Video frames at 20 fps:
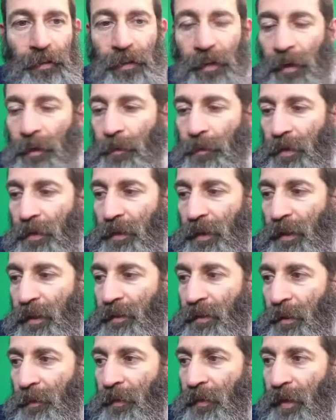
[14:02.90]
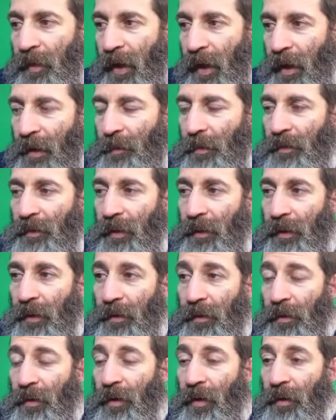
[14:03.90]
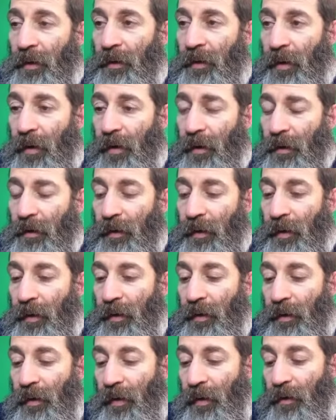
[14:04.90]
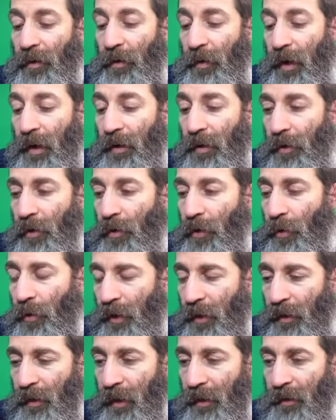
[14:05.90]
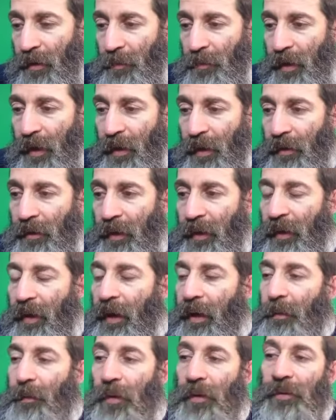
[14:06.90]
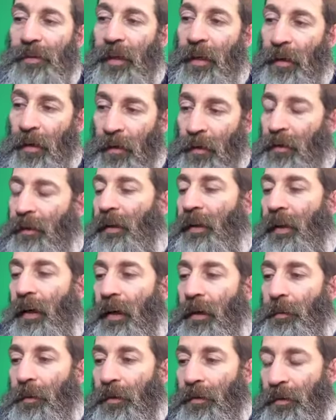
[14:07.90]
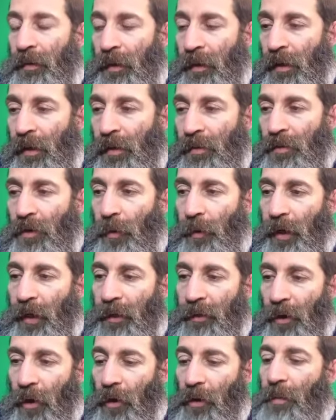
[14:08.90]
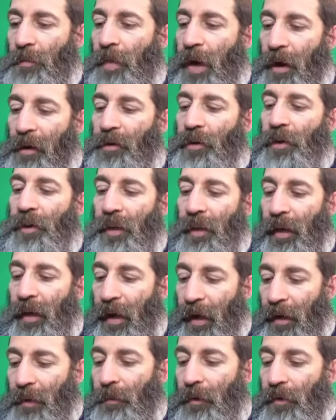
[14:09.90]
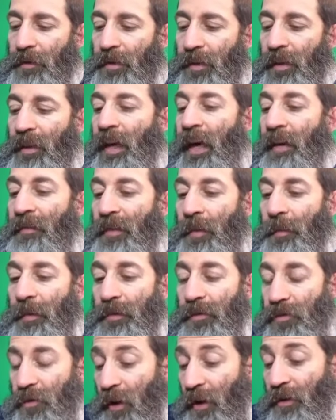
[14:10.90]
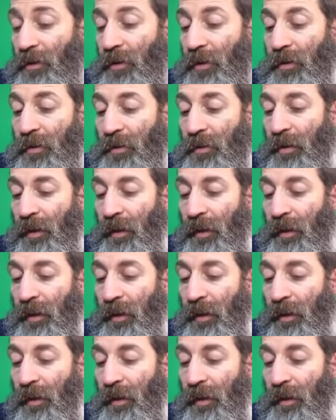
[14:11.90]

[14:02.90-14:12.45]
them to eat some of the animals that they took on the ark, and our Creator knew He let them take clean animals and unclean animals. So when He told them, now you can eat animals, He gave them instructions,